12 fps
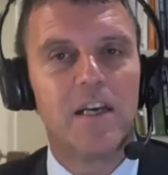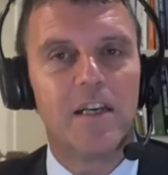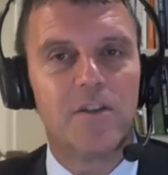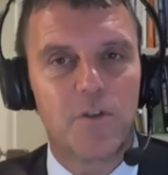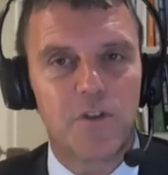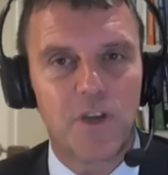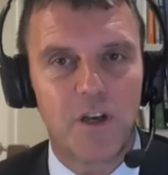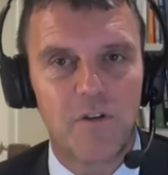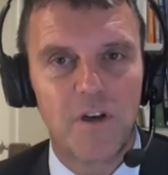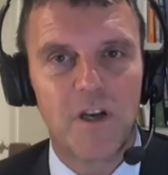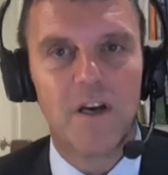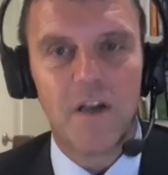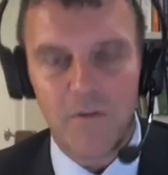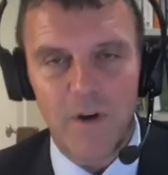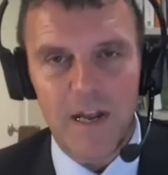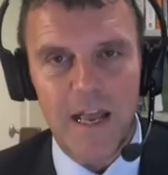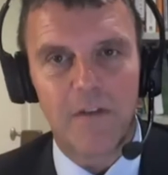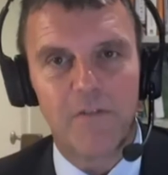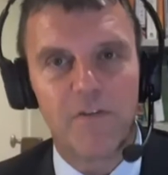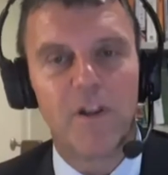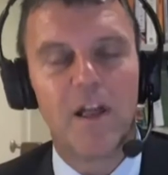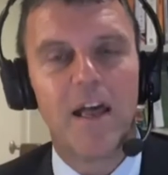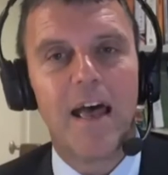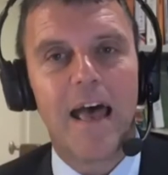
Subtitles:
is also really helpful.